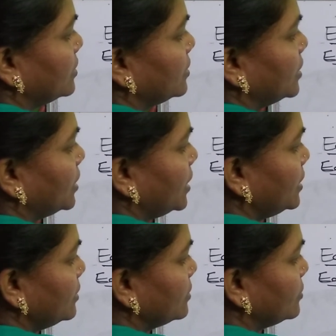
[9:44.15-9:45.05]

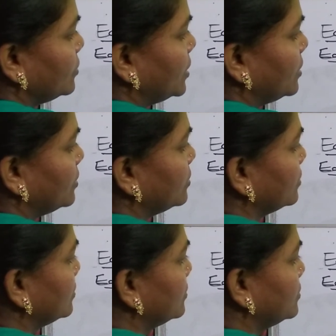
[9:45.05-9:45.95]
Again
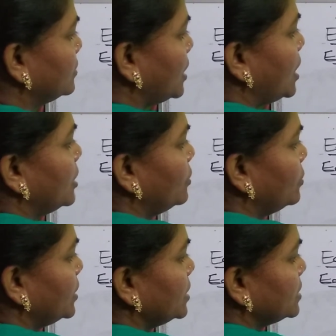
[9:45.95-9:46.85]
the undo
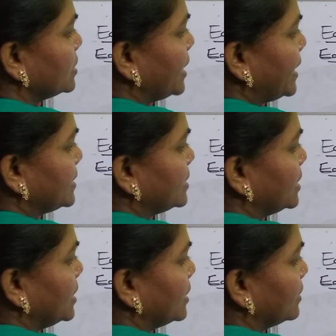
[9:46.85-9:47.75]
is
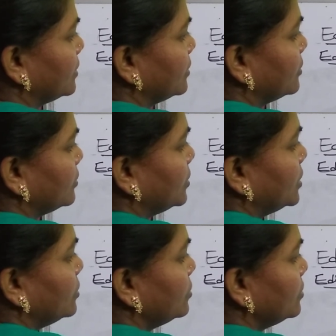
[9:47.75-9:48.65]
cancelled.
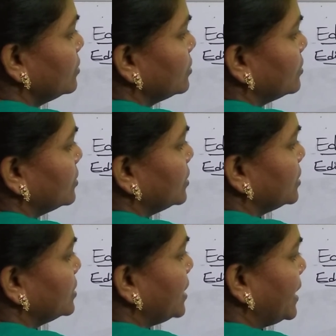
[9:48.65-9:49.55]
Undo
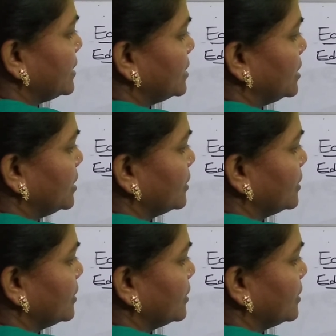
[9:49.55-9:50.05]
is cancelled.